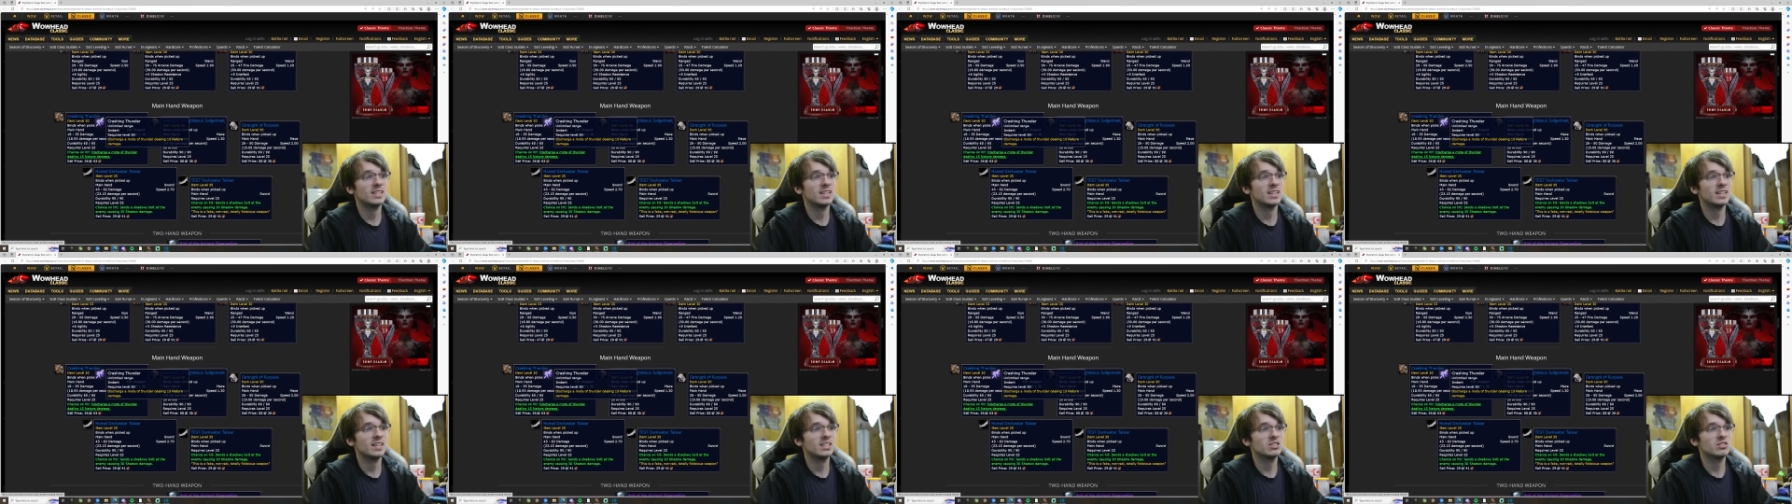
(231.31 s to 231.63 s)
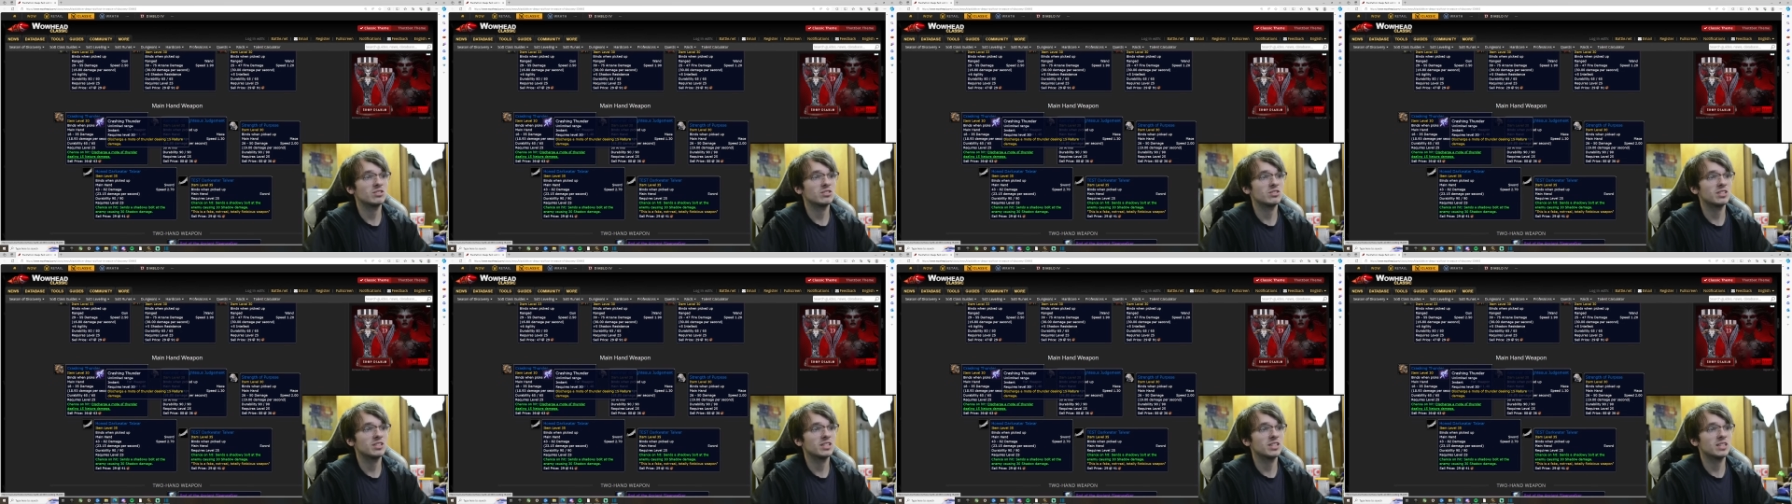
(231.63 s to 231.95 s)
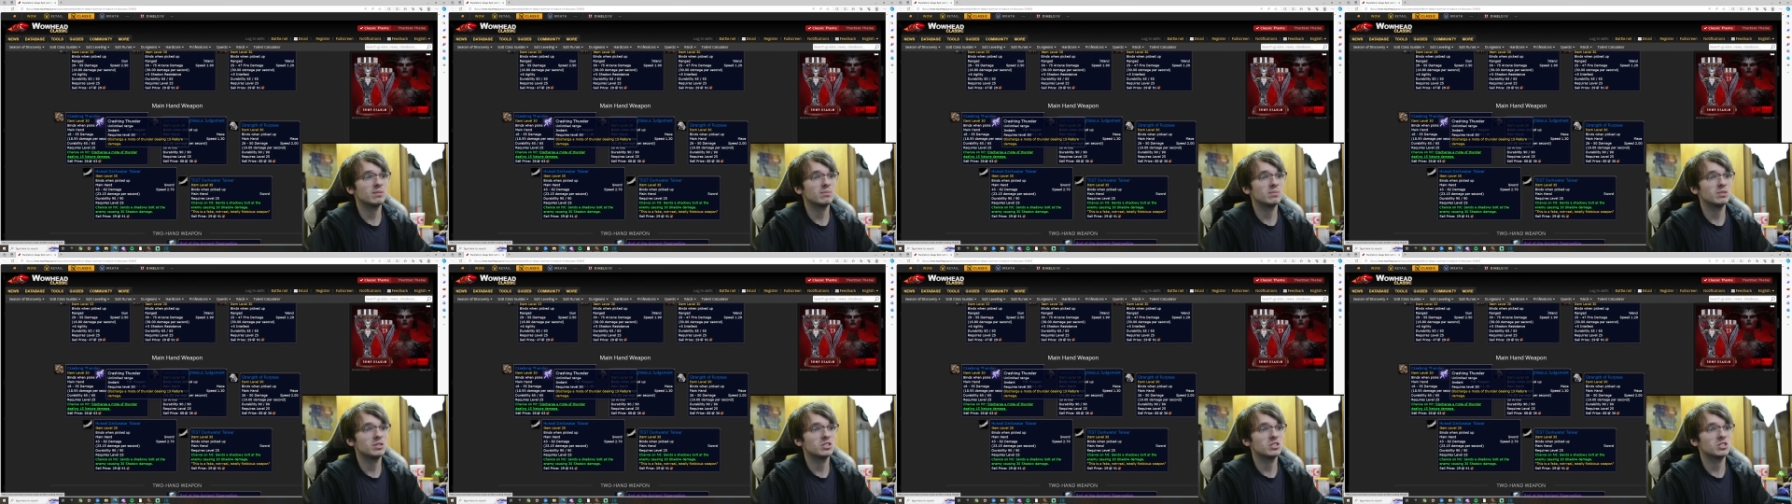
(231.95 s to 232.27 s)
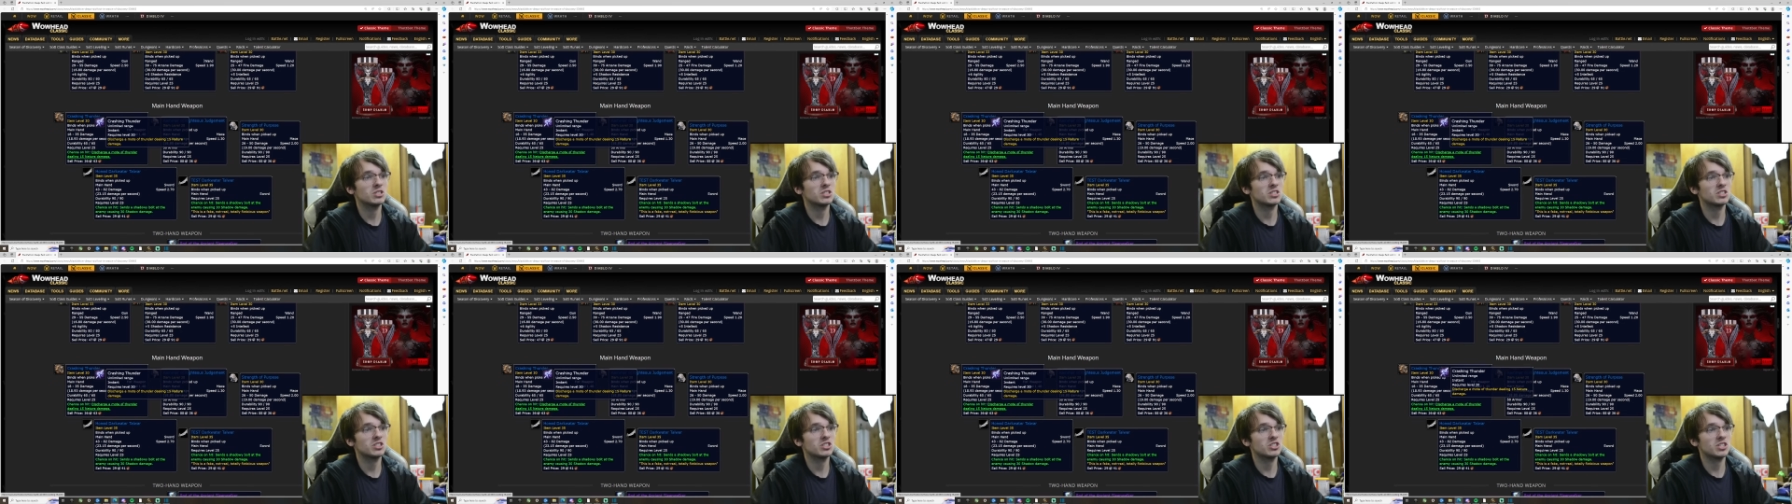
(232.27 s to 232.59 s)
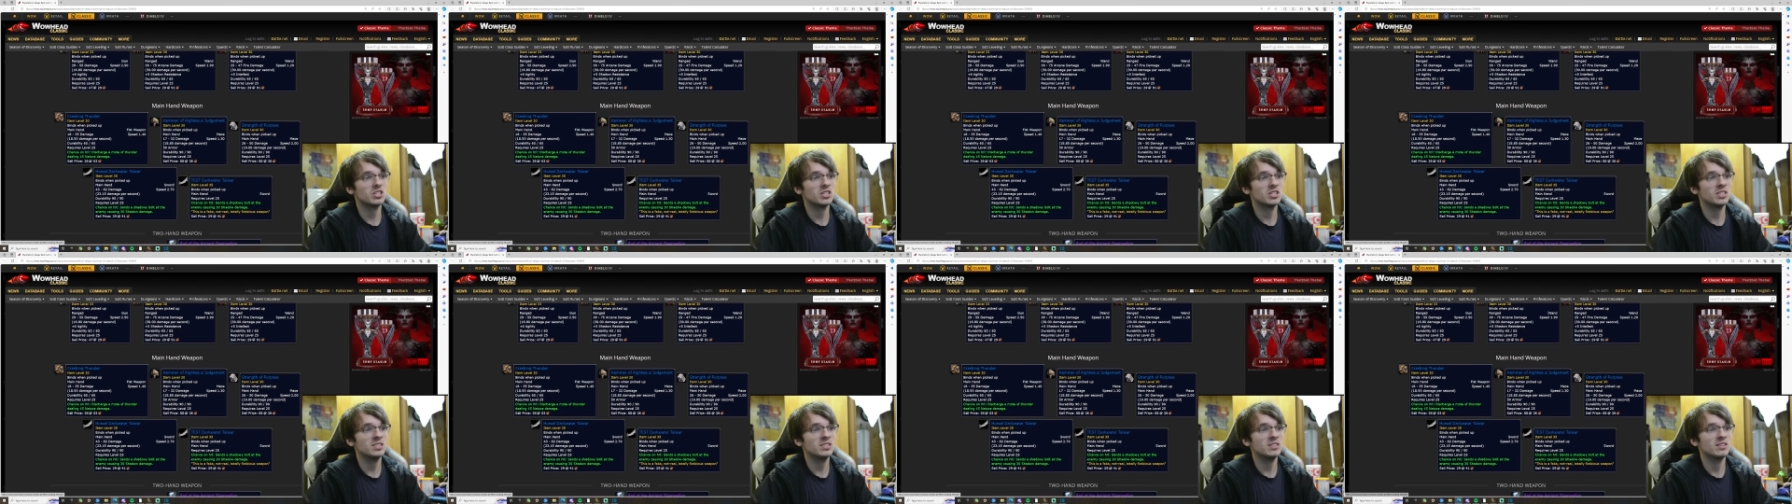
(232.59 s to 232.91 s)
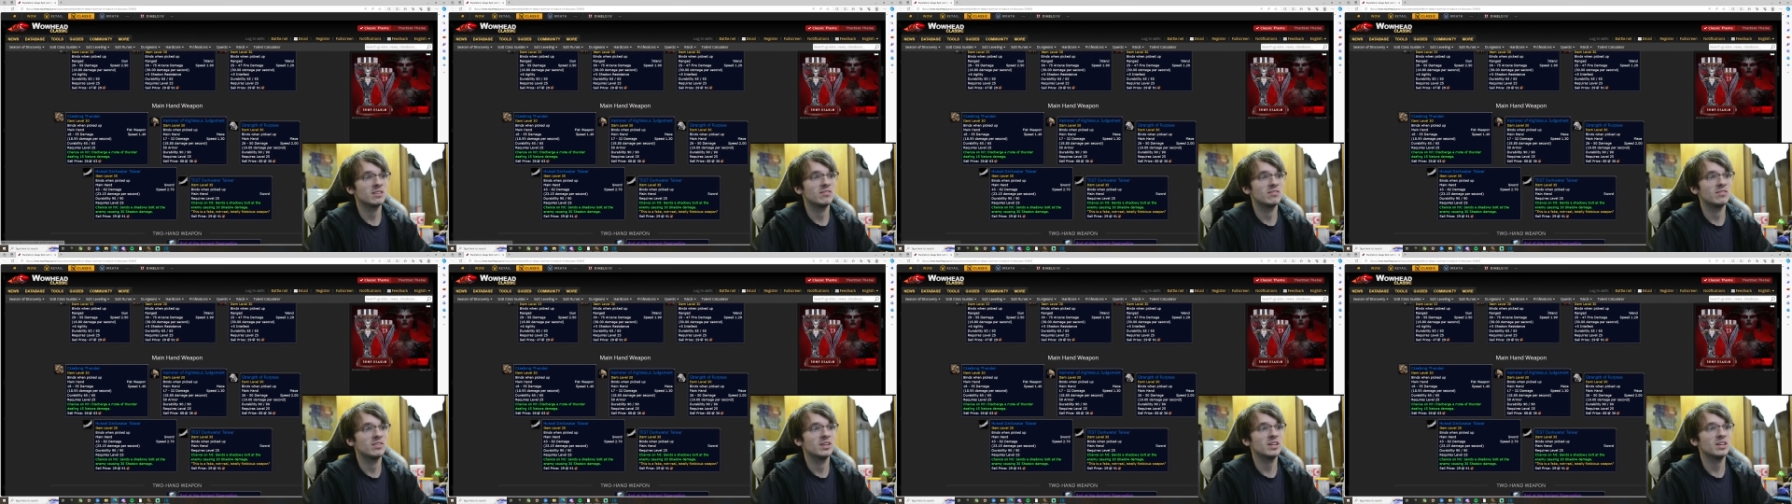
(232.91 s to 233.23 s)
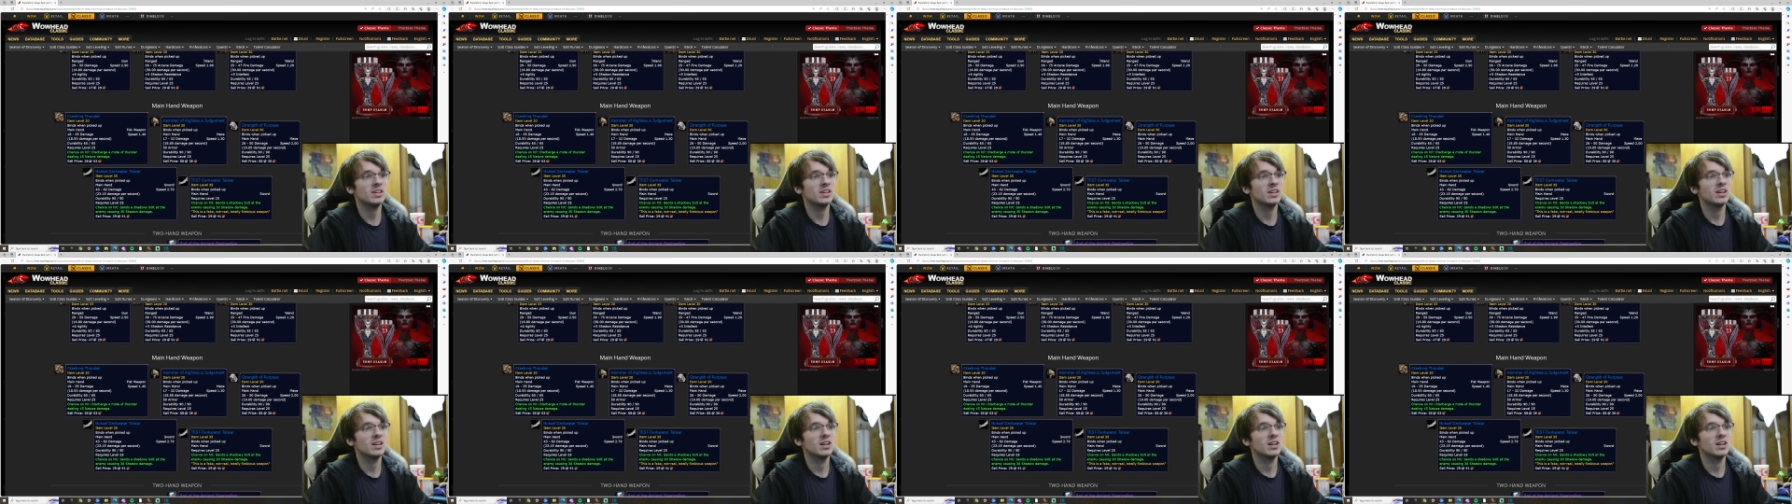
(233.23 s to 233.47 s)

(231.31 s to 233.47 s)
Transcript: nature damage on a chance of hit.